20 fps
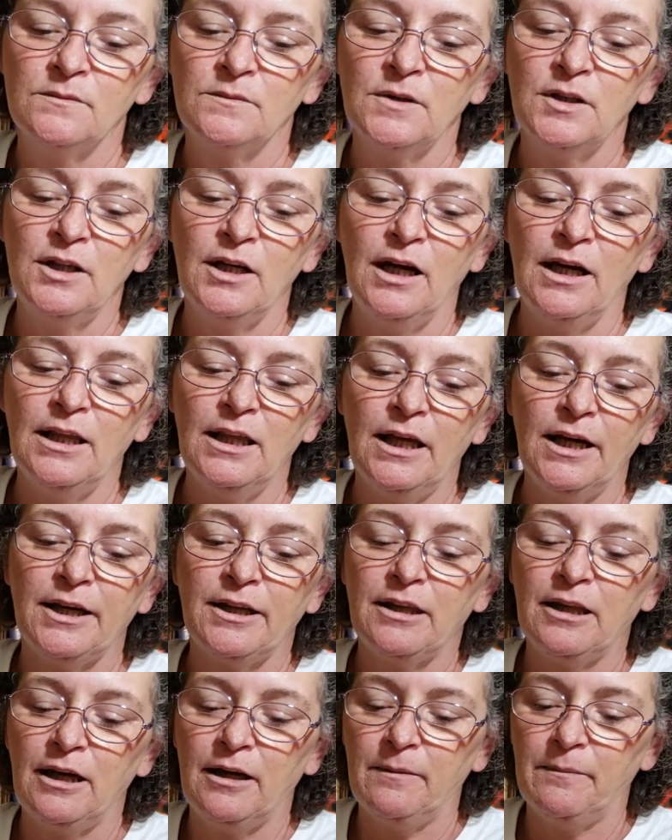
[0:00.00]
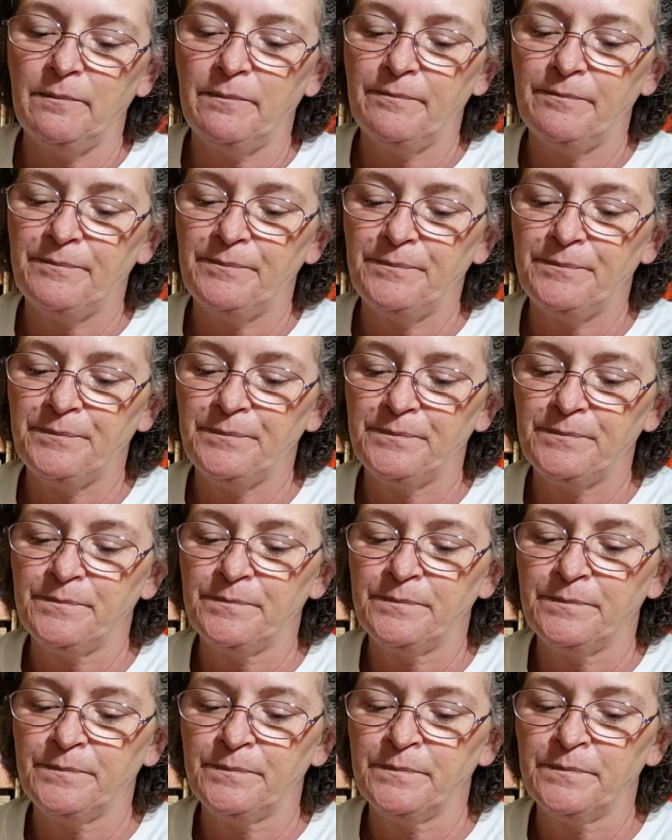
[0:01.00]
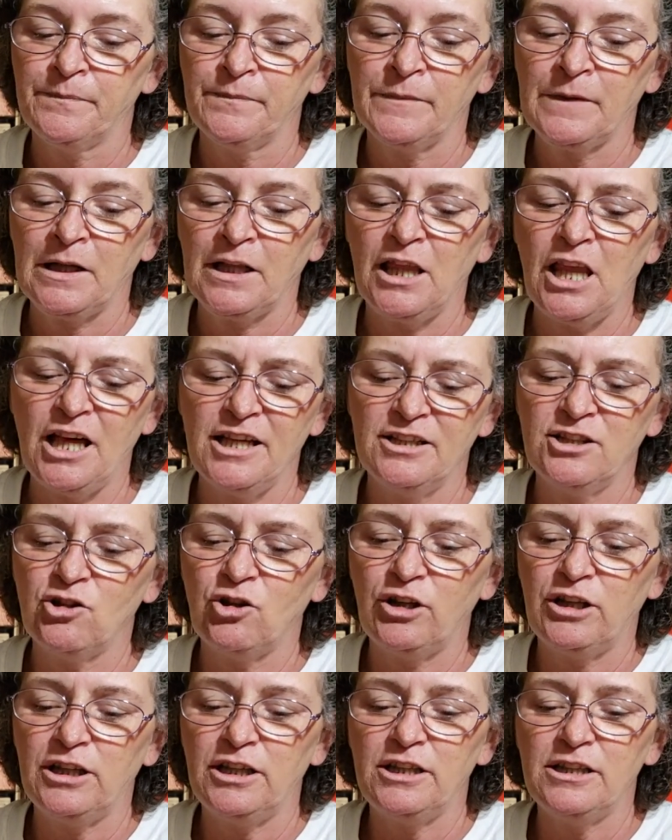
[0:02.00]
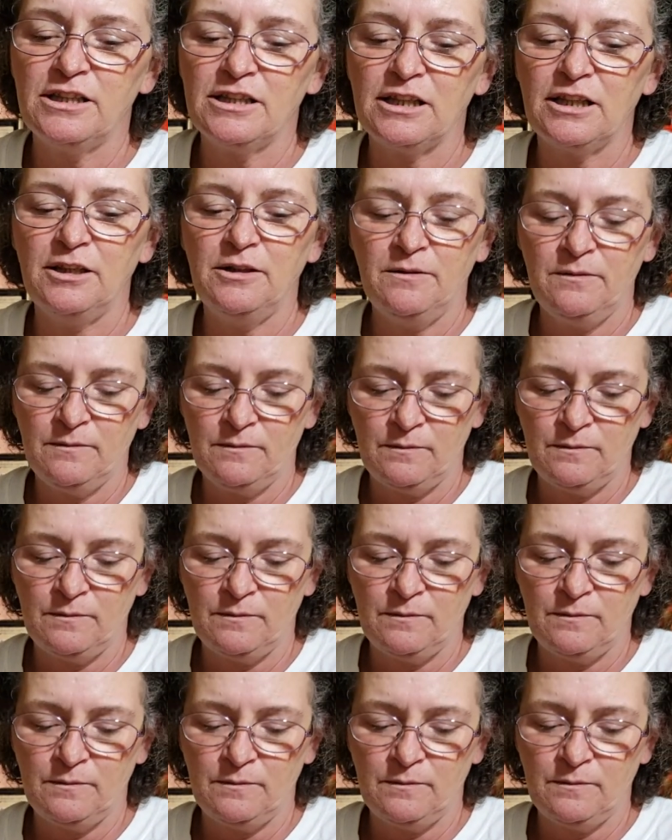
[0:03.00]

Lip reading: Yeah, I like that. Glides on easy.